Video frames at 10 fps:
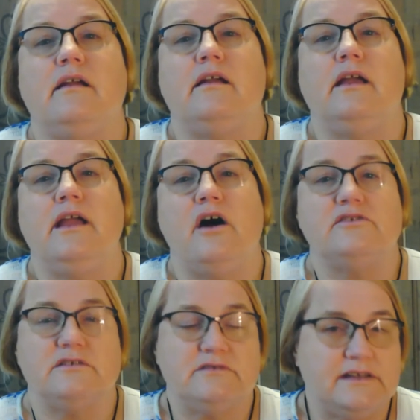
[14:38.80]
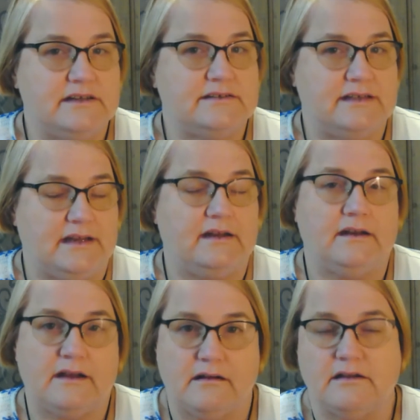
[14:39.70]
he also did his heating
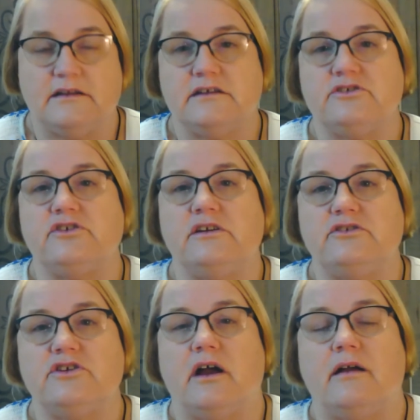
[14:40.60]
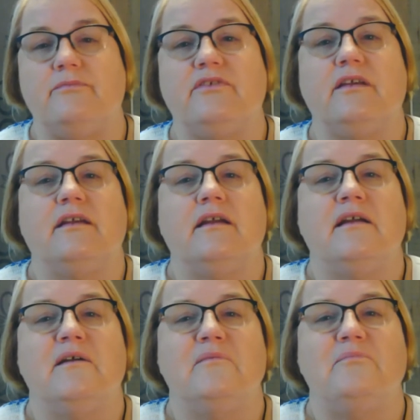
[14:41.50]
and air conditioning jobs.
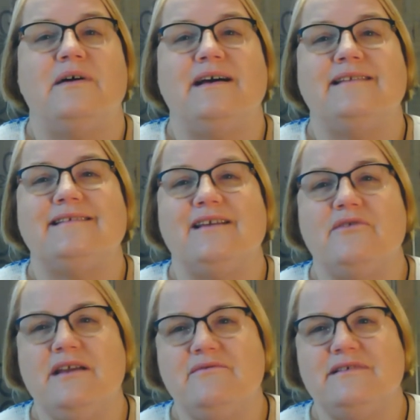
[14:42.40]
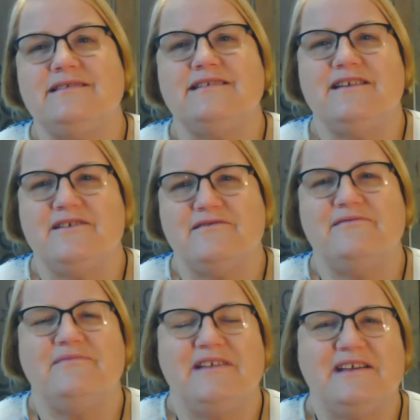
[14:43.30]
But so he
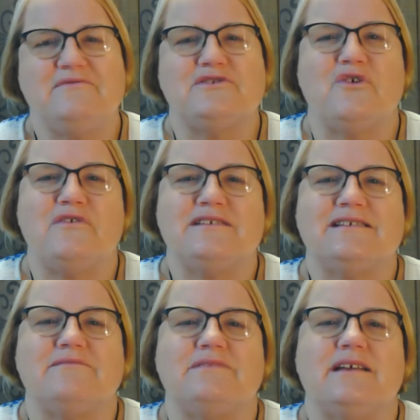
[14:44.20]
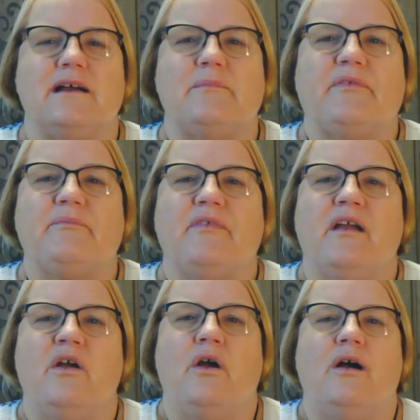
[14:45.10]
was gone sometimes.
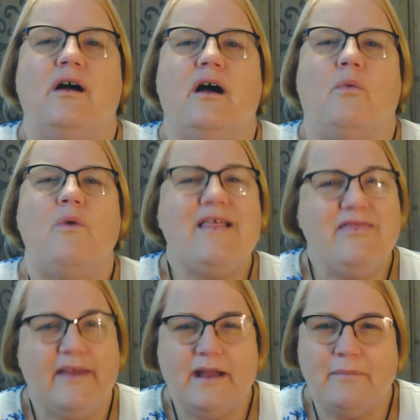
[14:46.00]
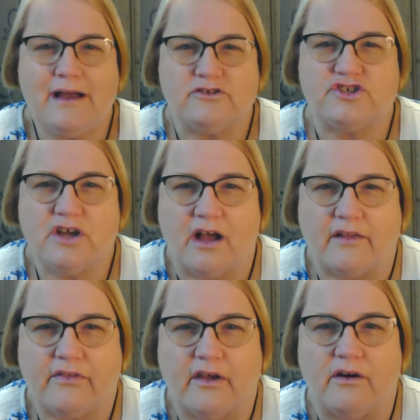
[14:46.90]
One thing about
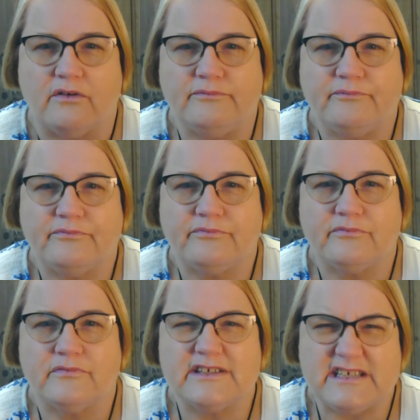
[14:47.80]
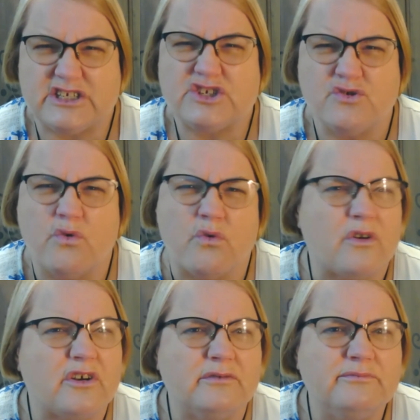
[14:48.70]
Chuck, though, is he
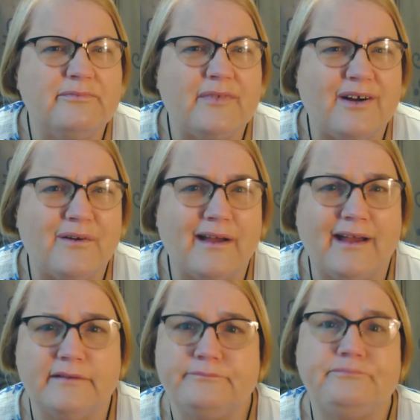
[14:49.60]
snored, okay?